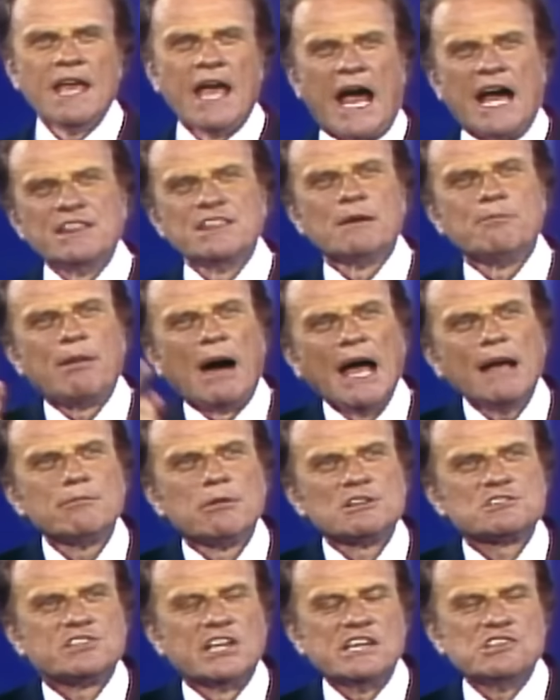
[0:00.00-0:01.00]
And the
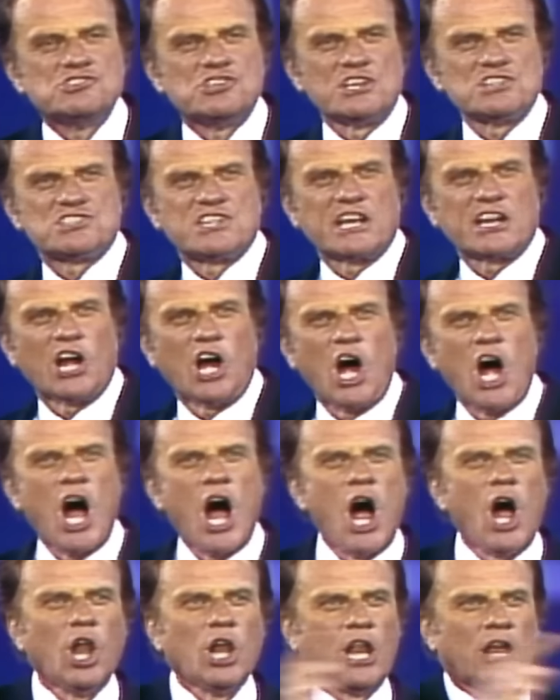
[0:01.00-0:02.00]
Bible teaches that
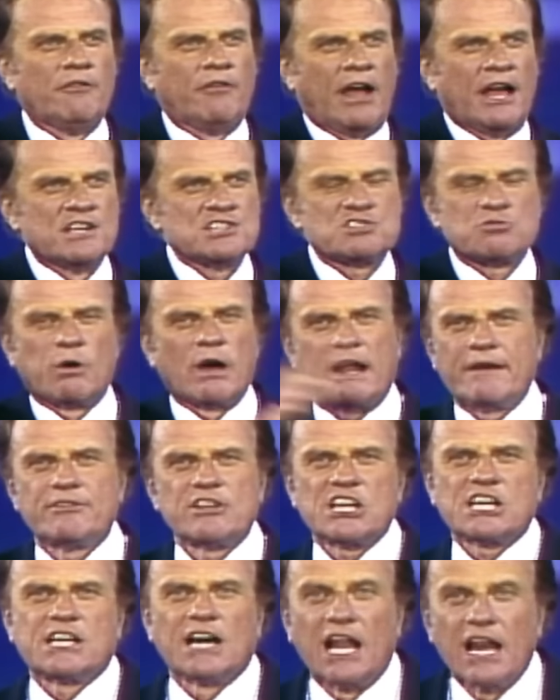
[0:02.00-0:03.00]
all of us, whatever
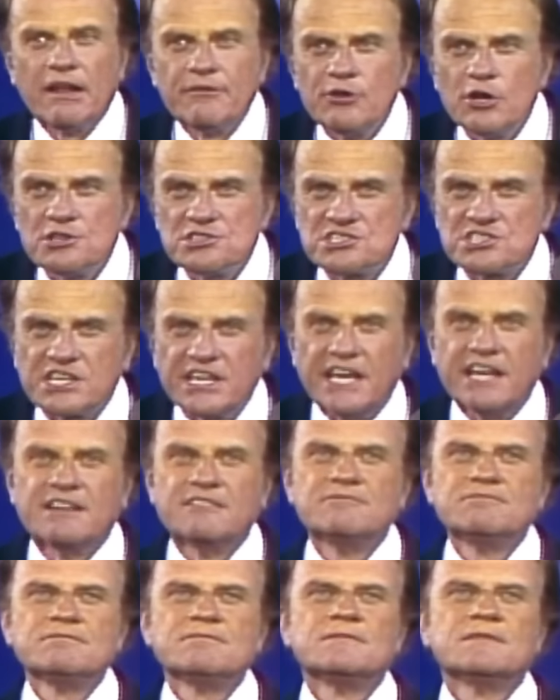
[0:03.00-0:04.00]
the color of your skin,